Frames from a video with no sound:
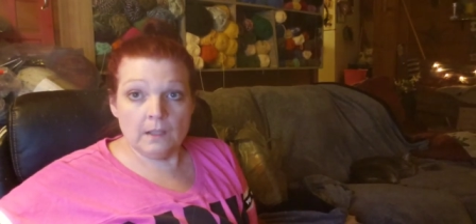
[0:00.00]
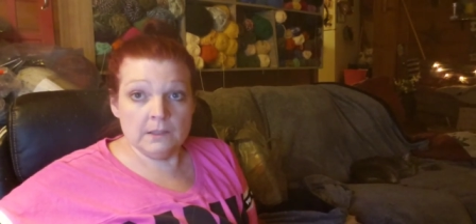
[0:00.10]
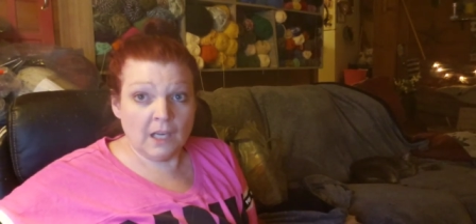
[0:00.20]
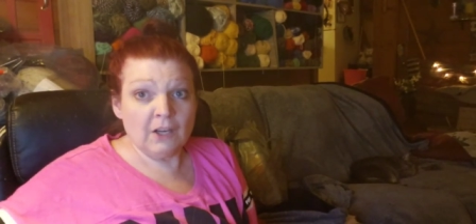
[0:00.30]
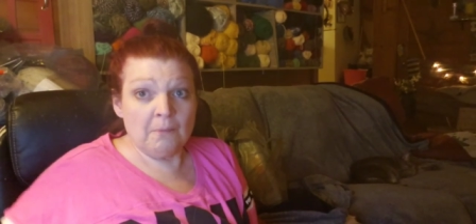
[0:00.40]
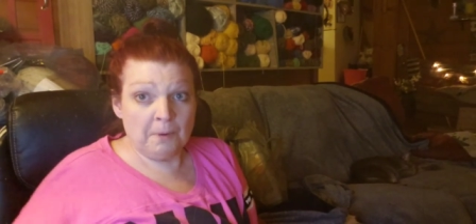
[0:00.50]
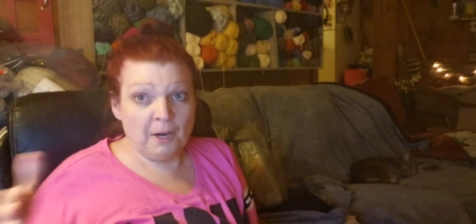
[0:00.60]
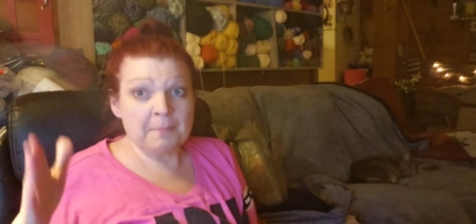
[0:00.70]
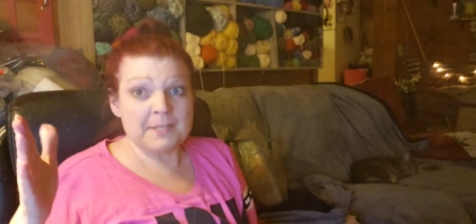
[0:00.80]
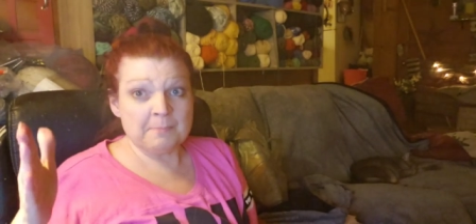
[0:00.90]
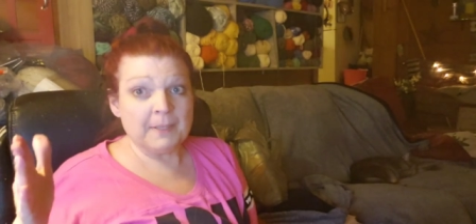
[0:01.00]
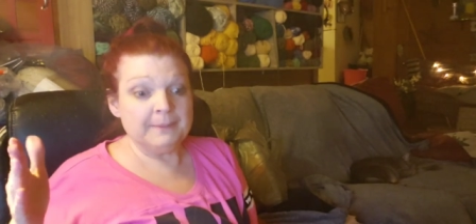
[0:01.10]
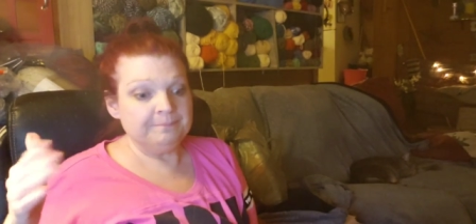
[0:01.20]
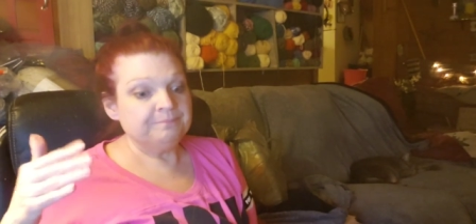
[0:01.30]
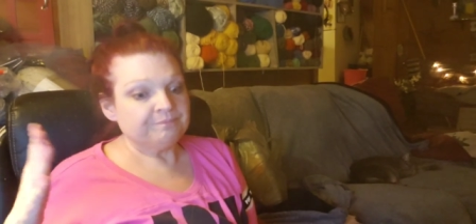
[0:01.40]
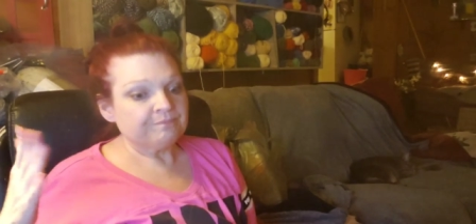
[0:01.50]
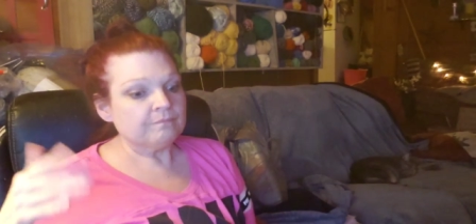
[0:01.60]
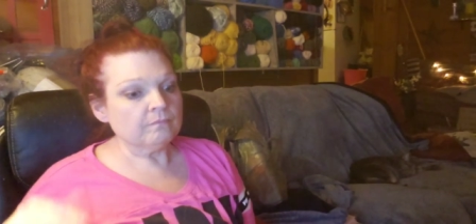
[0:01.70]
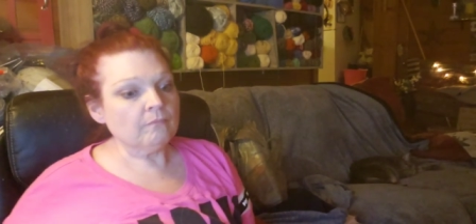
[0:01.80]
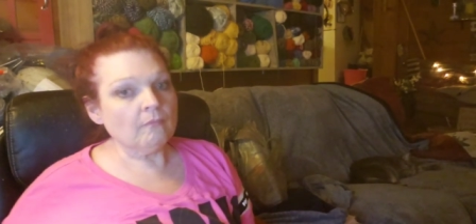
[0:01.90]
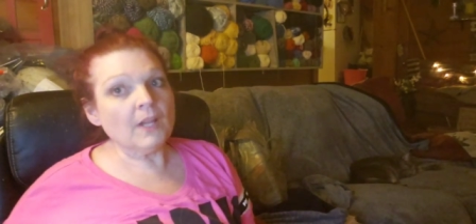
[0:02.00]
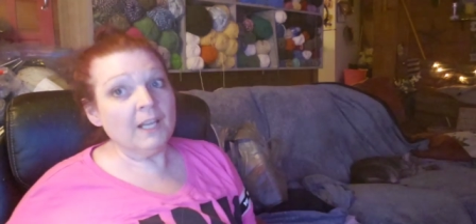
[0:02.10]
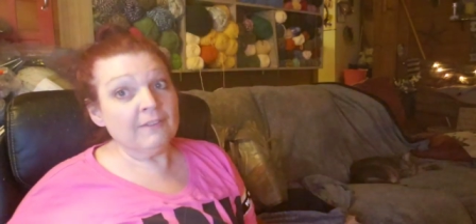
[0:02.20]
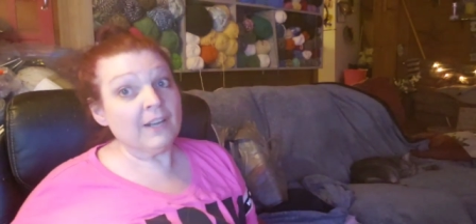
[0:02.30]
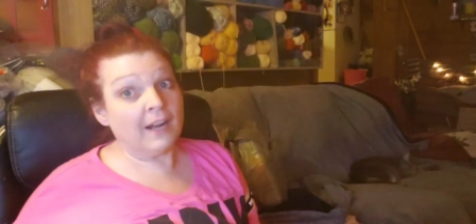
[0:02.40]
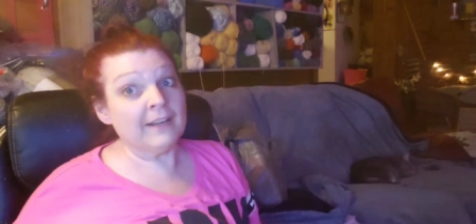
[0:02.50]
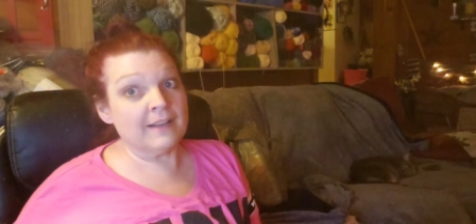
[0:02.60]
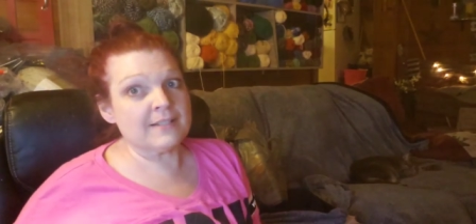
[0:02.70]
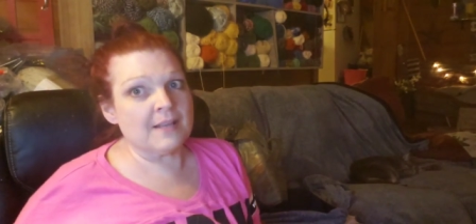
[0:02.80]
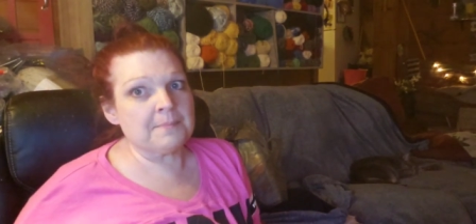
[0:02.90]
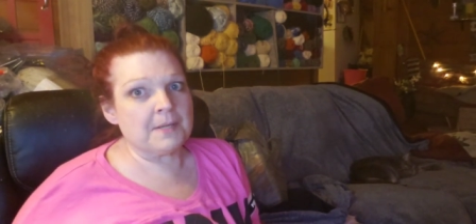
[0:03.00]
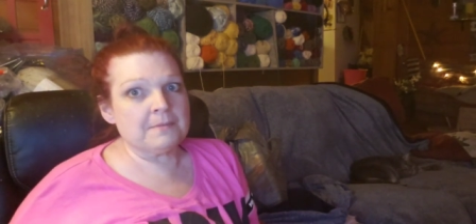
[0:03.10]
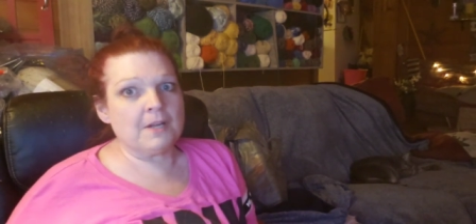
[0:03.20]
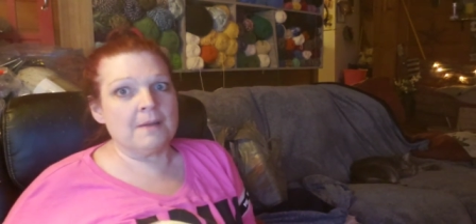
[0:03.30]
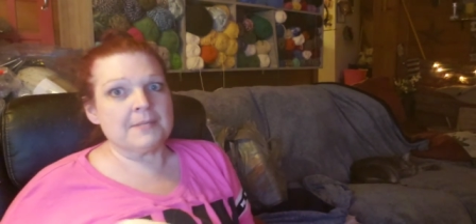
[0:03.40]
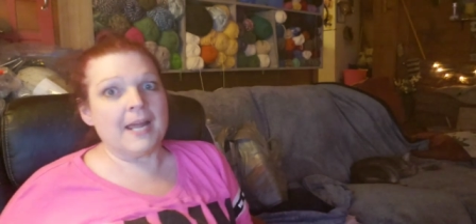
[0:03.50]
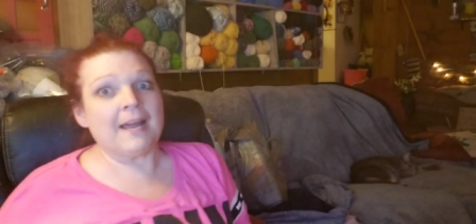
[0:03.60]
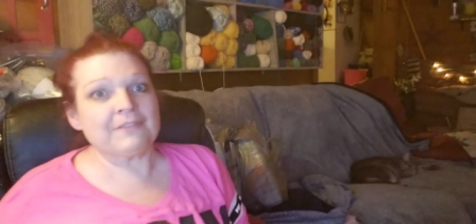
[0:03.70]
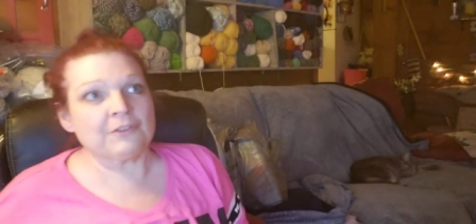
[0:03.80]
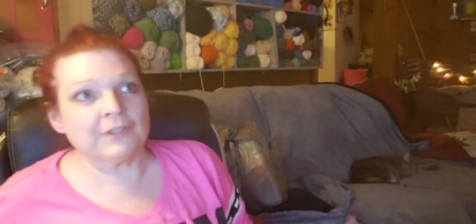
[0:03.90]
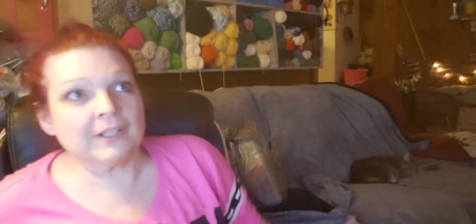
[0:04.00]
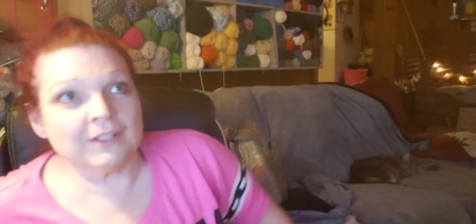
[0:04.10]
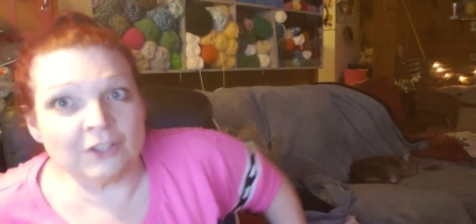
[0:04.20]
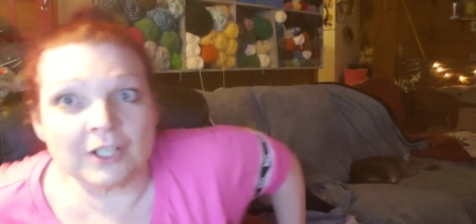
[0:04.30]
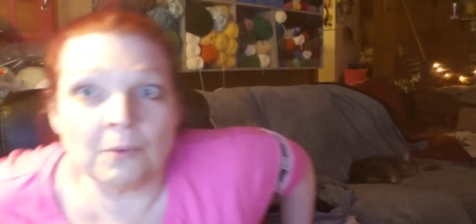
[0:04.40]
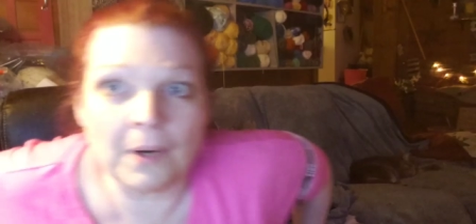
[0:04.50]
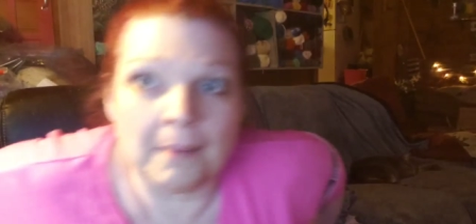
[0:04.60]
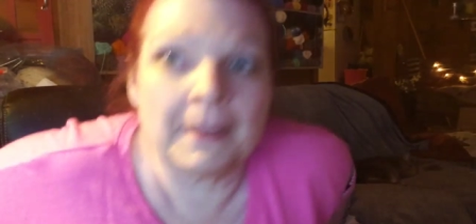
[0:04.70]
Not on purpose, but even I nuts up sometimes. I have to really look at what